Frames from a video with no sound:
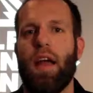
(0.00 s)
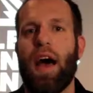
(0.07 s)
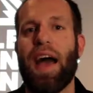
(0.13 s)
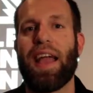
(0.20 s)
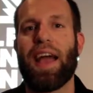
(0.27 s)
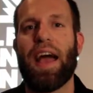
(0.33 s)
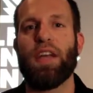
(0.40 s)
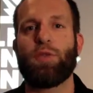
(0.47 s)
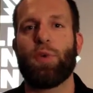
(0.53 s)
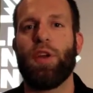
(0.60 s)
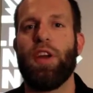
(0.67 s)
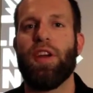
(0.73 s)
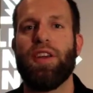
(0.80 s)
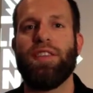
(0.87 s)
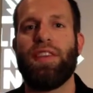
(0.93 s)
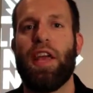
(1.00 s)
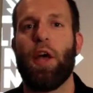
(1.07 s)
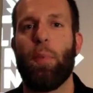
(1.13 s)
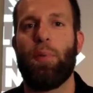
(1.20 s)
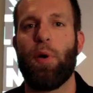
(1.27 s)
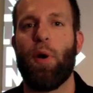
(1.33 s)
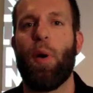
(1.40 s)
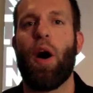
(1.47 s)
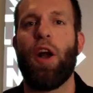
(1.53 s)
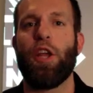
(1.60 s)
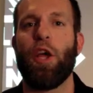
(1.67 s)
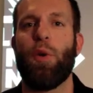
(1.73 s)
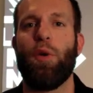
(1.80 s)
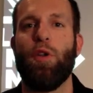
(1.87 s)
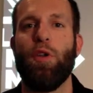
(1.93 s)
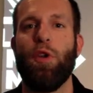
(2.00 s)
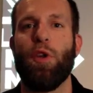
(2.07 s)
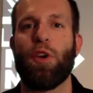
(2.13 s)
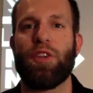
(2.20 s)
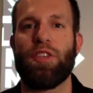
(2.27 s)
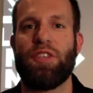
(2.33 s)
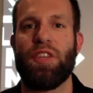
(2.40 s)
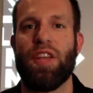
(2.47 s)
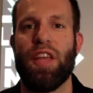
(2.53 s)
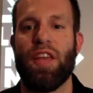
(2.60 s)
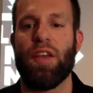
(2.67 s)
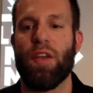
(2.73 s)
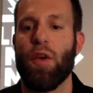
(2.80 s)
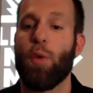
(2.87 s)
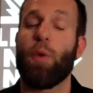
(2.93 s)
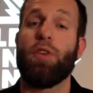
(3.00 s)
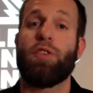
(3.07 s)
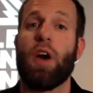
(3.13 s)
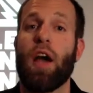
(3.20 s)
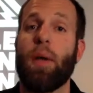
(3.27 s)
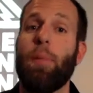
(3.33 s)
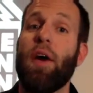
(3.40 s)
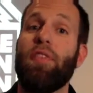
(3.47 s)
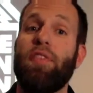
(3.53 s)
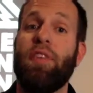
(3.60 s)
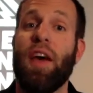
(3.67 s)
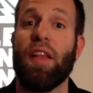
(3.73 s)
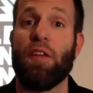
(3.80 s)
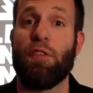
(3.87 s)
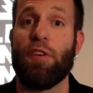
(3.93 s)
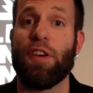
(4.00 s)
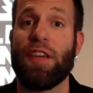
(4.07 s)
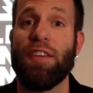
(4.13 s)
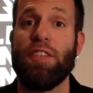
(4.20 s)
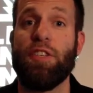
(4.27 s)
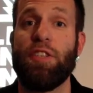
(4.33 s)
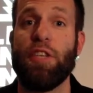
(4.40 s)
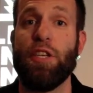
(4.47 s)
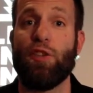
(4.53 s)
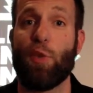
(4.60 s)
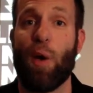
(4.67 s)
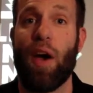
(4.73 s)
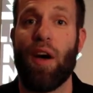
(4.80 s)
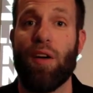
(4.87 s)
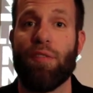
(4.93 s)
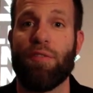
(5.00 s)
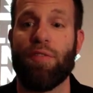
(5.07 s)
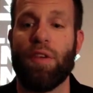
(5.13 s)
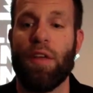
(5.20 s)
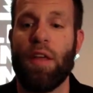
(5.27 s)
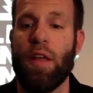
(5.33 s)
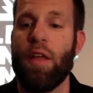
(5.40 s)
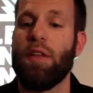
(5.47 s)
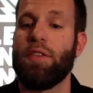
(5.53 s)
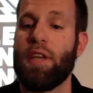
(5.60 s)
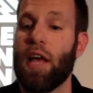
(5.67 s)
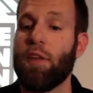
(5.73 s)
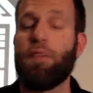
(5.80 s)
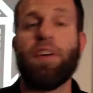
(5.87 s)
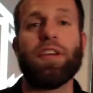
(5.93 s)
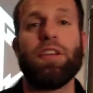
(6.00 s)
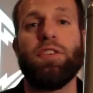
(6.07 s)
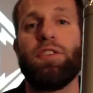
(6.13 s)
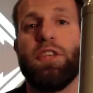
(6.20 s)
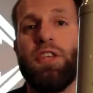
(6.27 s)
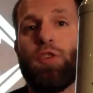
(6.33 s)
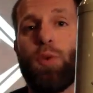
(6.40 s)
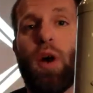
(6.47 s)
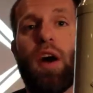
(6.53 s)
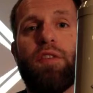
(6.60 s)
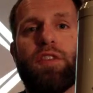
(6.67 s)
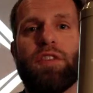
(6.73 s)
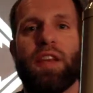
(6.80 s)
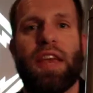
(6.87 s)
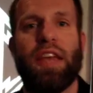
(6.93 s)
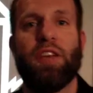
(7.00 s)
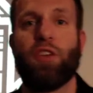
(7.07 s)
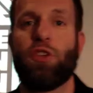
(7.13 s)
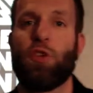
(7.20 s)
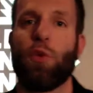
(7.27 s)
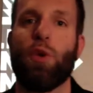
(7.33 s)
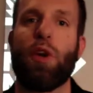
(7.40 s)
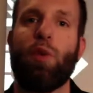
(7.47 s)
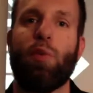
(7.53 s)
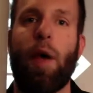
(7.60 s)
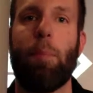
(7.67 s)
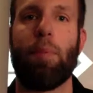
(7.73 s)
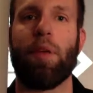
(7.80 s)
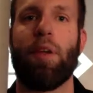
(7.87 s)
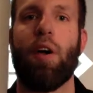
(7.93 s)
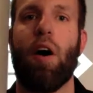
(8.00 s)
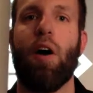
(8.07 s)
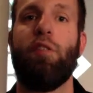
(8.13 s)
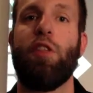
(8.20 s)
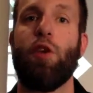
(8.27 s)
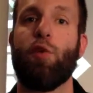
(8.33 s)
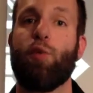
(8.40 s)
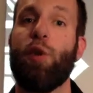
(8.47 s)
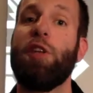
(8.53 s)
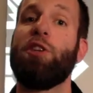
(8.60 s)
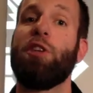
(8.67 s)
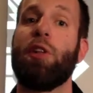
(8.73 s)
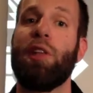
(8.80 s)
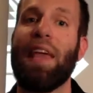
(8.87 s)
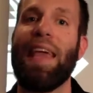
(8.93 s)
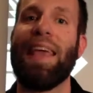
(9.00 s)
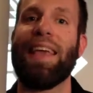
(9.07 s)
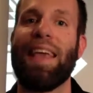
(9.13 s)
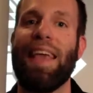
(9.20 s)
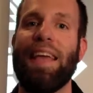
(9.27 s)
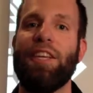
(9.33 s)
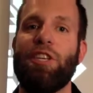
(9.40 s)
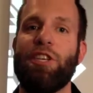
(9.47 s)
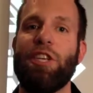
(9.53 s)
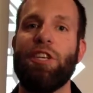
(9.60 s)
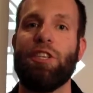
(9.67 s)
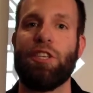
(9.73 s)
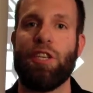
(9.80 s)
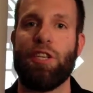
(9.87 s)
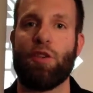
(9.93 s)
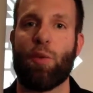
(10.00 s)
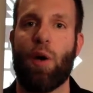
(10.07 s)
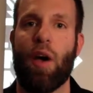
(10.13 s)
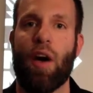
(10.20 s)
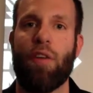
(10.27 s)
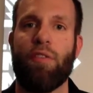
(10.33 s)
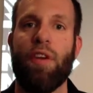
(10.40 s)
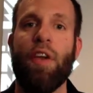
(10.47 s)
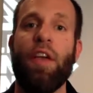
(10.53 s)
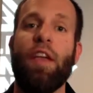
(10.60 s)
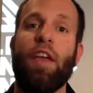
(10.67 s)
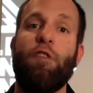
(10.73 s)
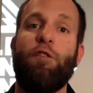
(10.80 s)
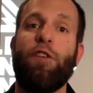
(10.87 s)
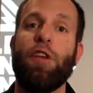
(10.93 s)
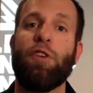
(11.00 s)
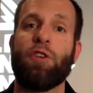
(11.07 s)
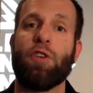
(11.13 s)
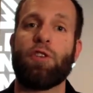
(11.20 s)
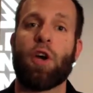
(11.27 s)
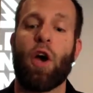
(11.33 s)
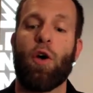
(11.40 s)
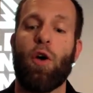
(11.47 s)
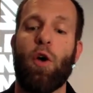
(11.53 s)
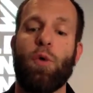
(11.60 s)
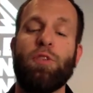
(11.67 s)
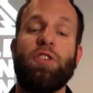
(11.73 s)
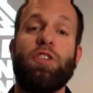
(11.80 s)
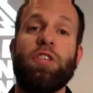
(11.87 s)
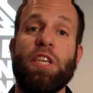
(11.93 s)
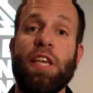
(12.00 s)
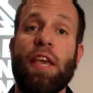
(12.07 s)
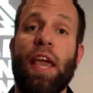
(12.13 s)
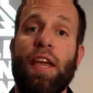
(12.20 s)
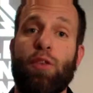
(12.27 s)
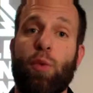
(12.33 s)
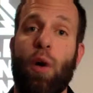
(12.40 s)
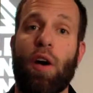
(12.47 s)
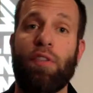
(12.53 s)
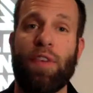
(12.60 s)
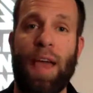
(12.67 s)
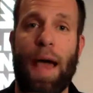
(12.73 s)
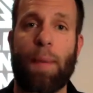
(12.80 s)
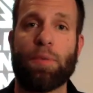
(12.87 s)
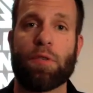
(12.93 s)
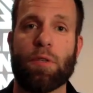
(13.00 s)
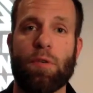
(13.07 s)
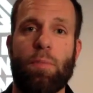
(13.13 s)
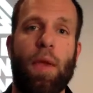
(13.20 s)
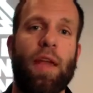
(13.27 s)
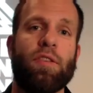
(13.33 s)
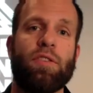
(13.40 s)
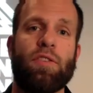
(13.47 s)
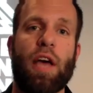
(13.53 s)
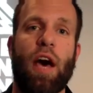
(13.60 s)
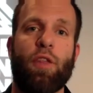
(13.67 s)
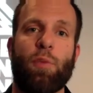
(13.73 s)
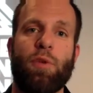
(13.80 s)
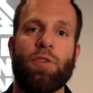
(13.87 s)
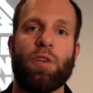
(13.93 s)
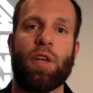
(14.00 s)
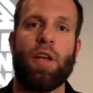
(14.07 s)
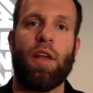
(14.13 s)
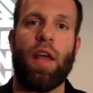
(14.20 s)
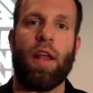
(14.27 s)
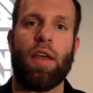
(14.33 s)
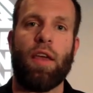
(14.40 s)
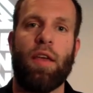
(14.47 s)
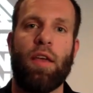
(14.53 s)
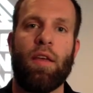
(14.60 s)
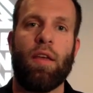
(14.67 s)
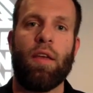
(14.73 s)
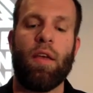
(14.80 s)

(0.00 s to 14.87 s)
Hi guys, we're here at Dale Pro Audio in New York City. We're going to talk about the Telefunken C12. Telefunken C12 is a historic replica of the original AKG C12. It features our own CK12 capsule made in South Windsor, Connecticut,